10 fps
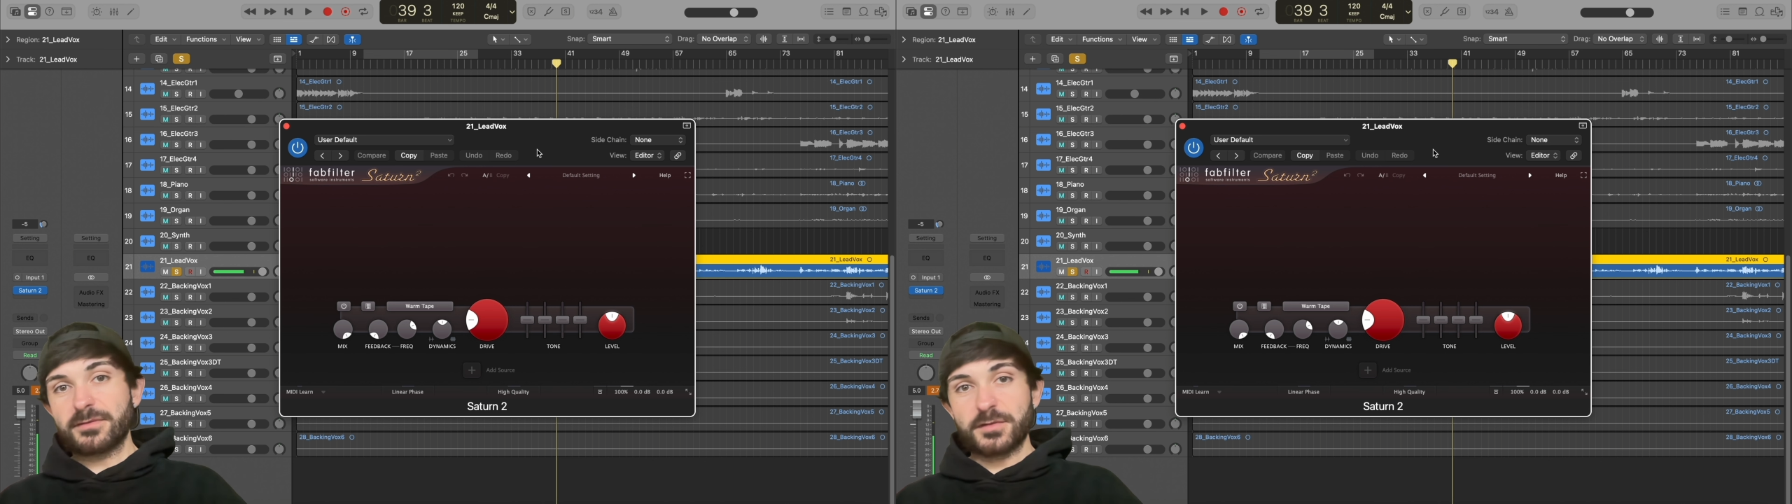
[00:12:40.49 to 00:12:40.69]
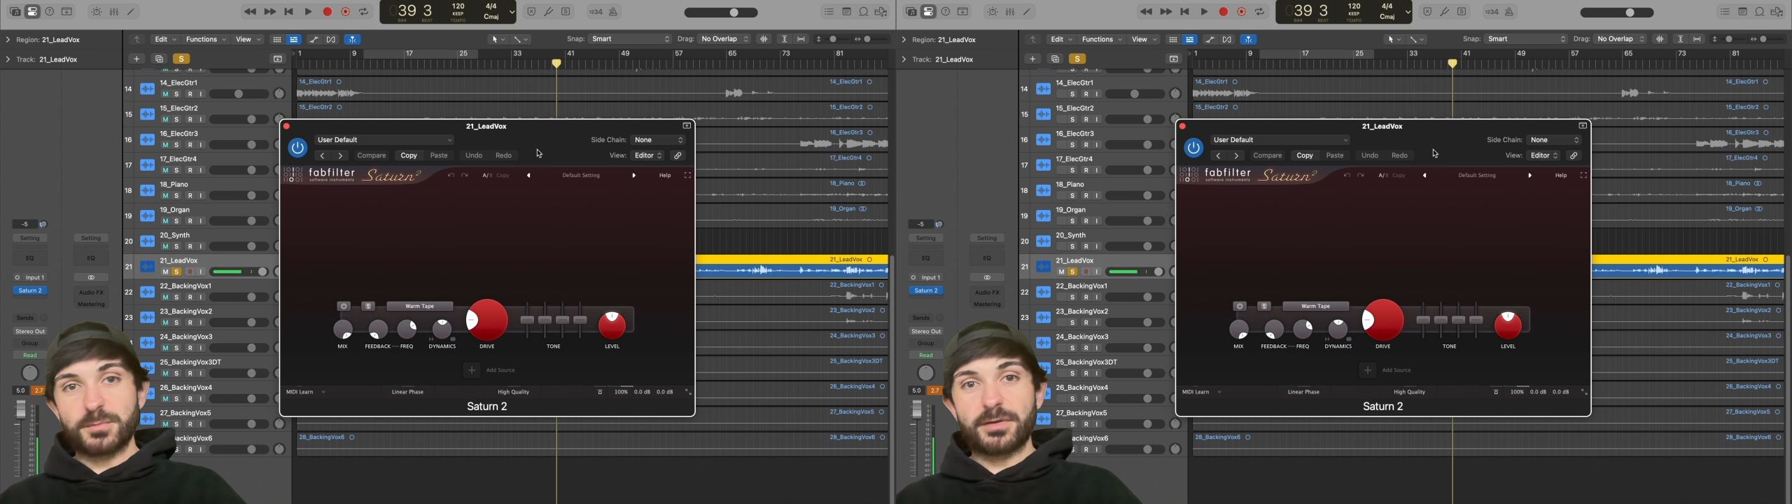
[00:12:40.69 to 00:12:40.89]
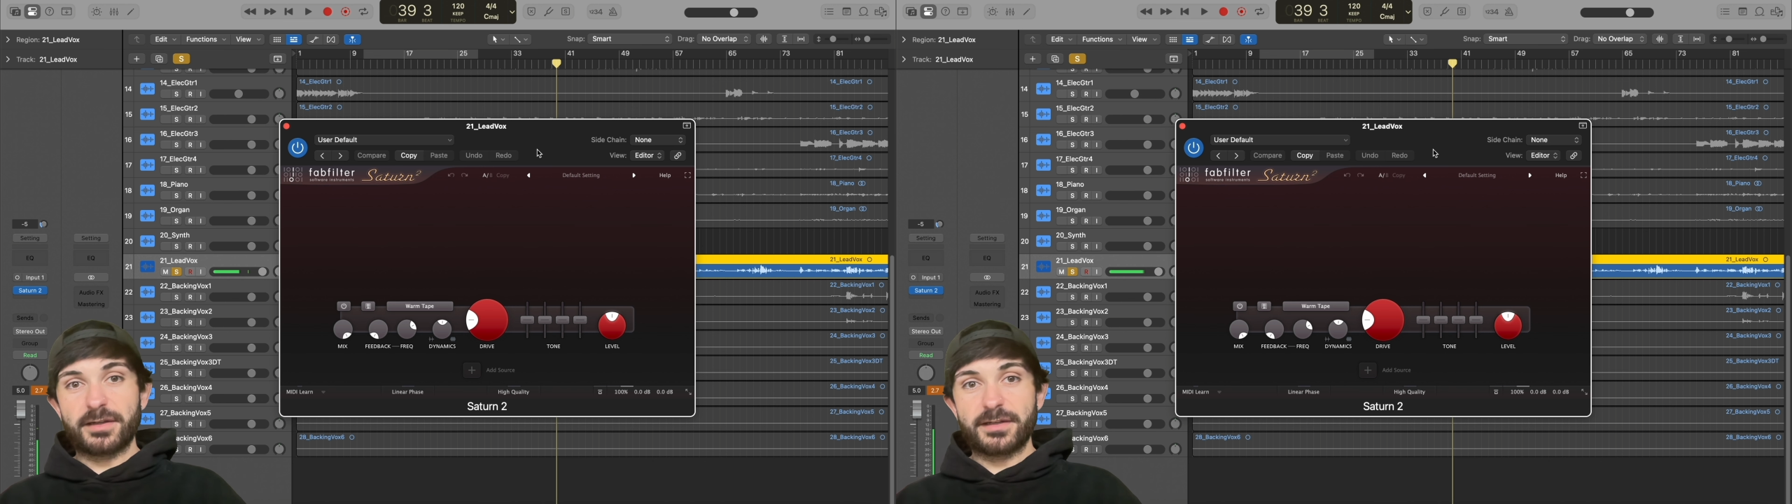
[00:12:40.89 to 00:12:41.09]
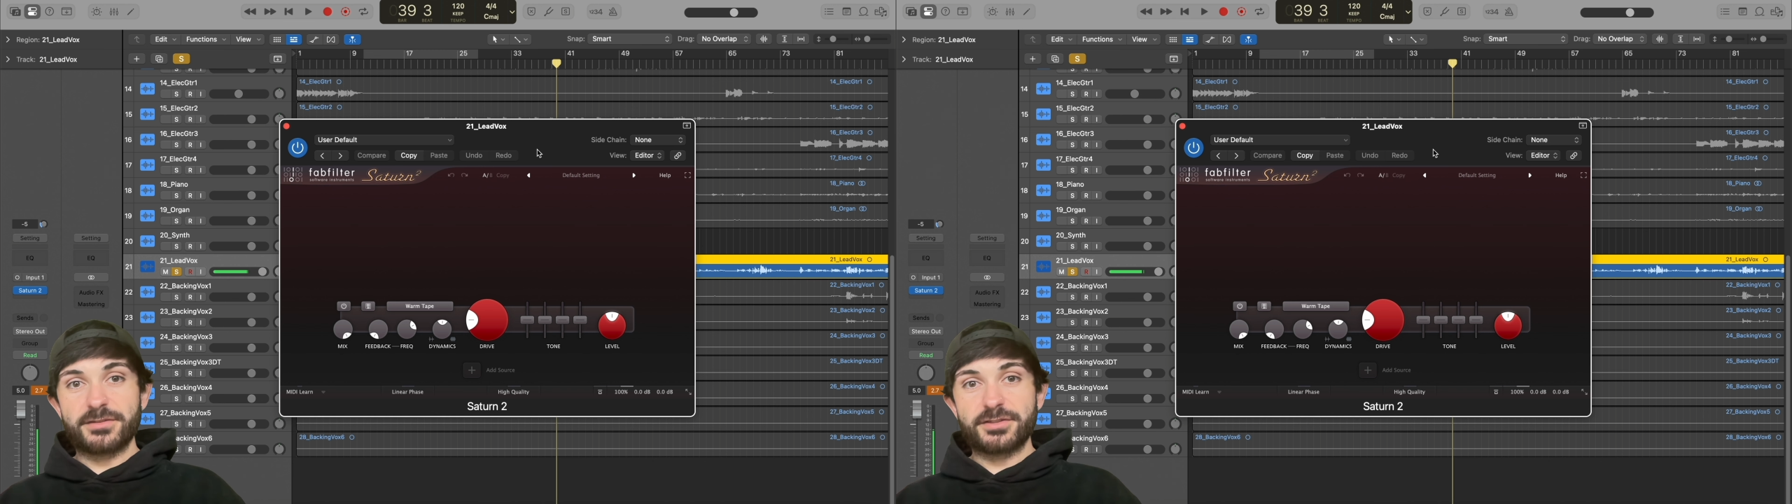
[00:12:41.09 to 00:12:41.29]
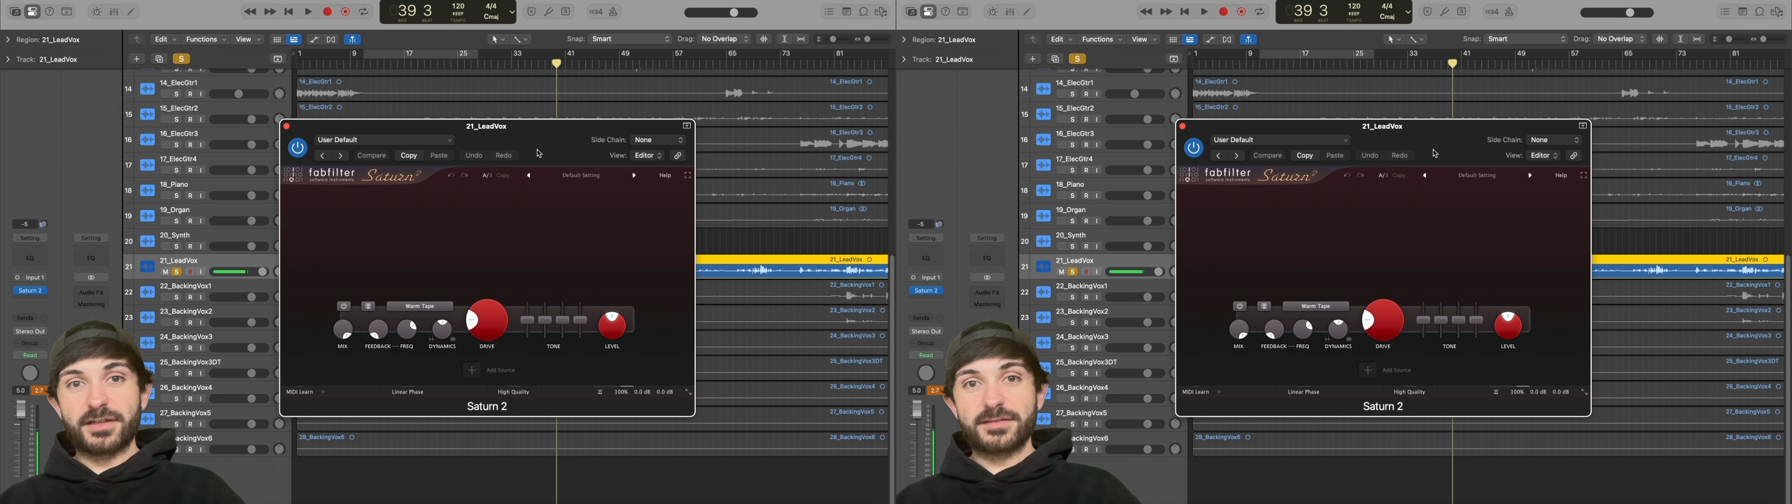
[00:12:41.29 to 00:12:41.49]
this plugin a
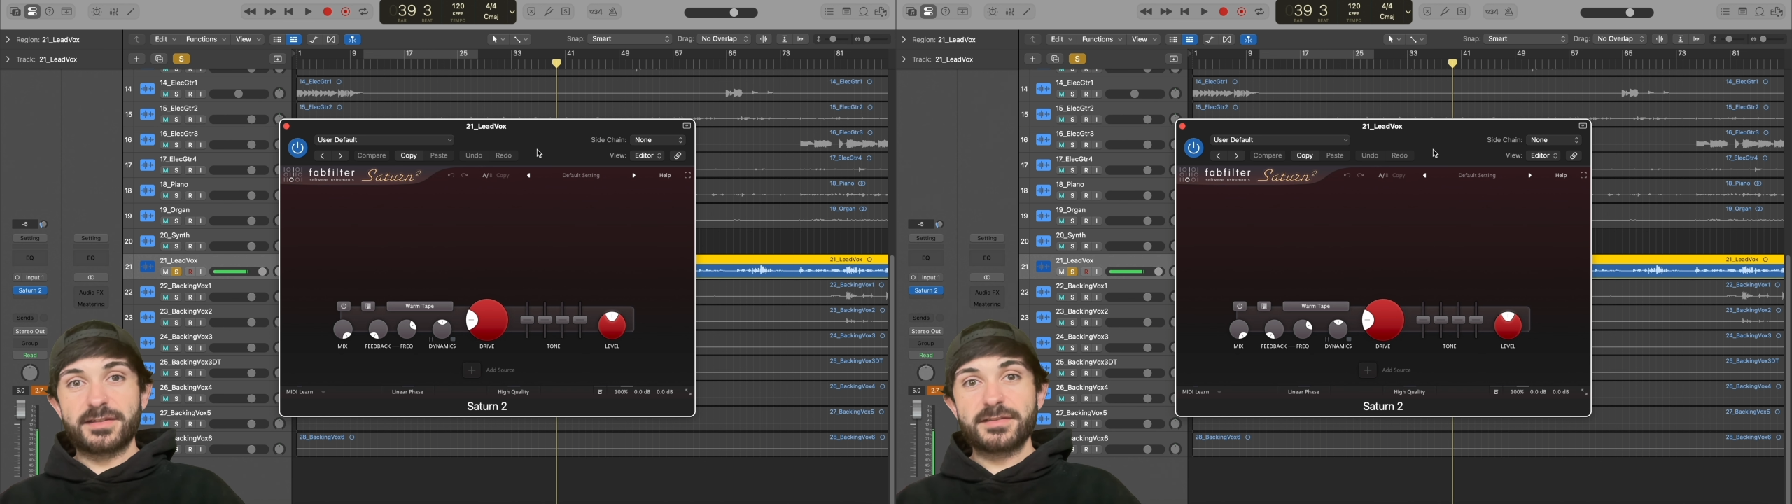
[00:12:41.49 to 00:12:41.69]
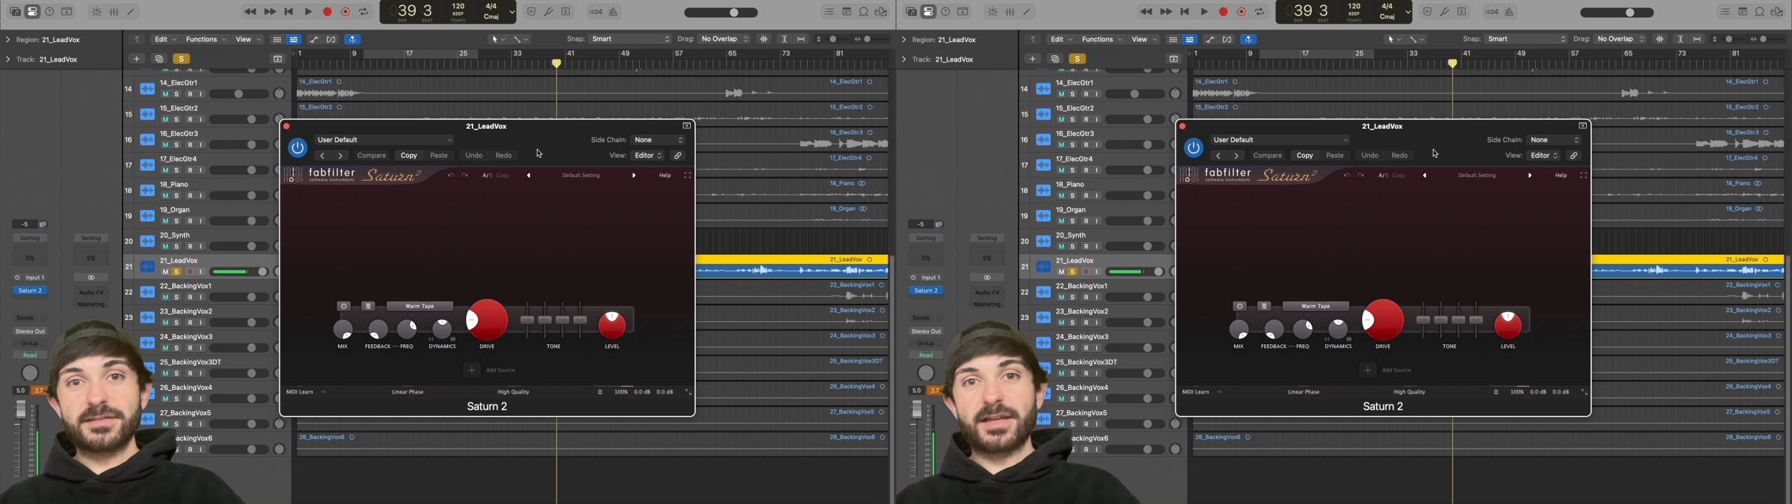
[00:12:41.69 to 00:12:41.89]
justice.